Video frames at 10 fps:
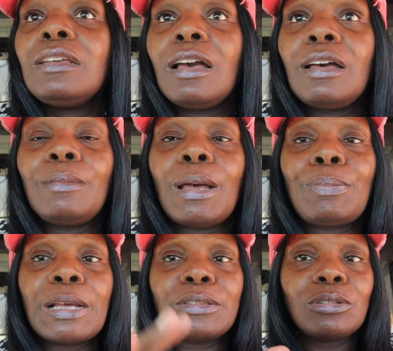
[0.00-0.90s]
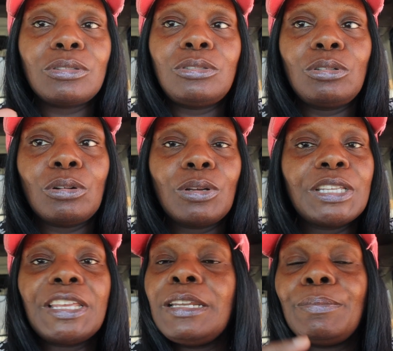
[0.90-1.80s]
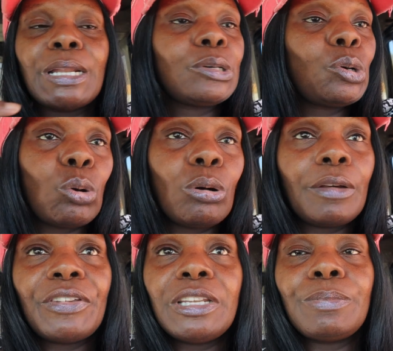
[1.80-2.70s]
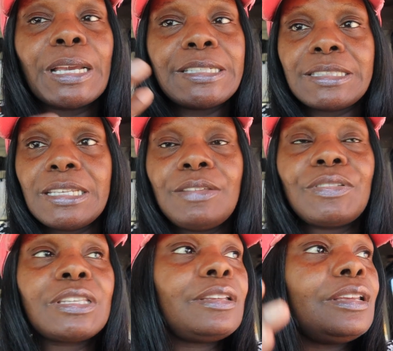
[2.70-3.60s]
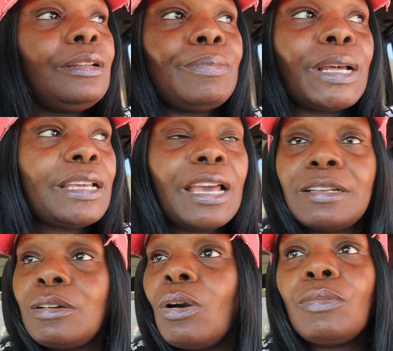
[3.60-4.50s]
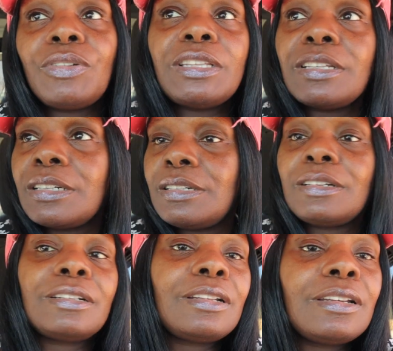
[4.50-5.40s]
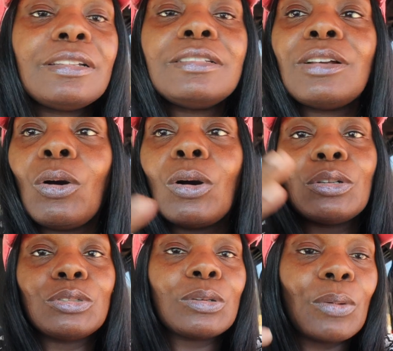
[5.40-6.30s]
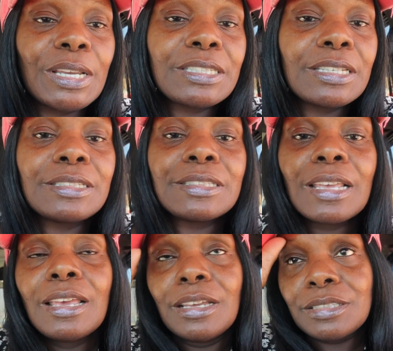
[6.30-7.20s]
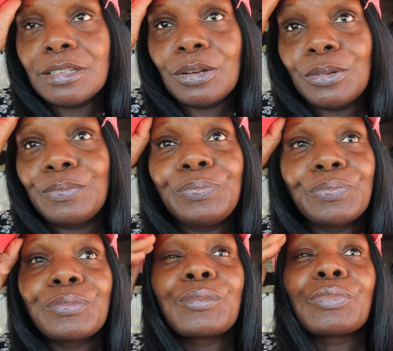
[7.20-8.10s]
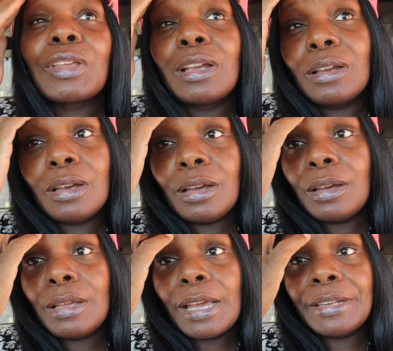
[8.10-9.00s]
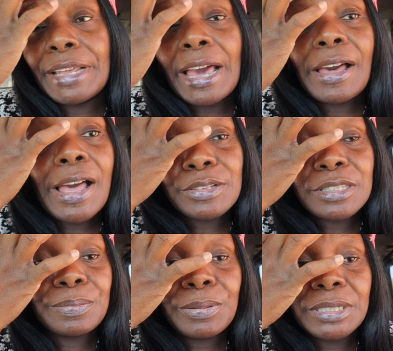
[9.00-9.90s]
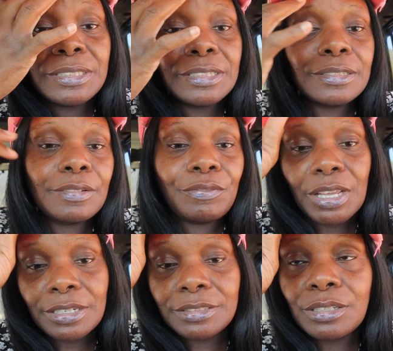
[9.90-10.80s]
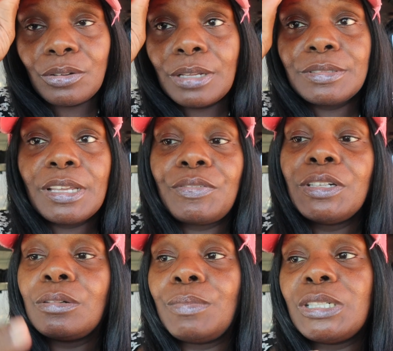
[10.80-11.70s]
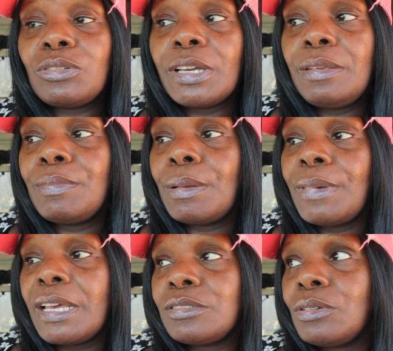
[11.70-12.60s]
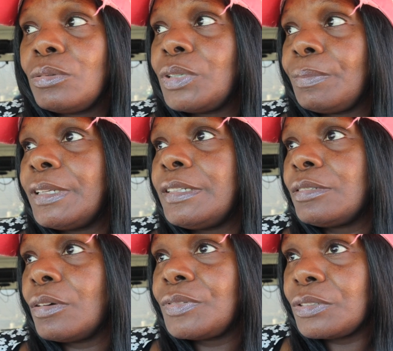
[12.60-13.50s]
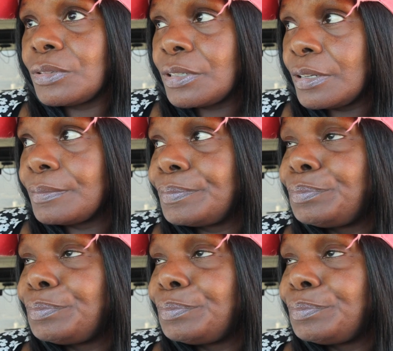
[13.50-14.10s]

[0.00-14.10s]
uh, about the, you know anybody cough, anybody sneezing, anybody had COVID, da da da da da, all those questions. So. Uh, and our house is pretty disinfected. so I'm definitely gonna make sure I keep my mask on when a police officer come.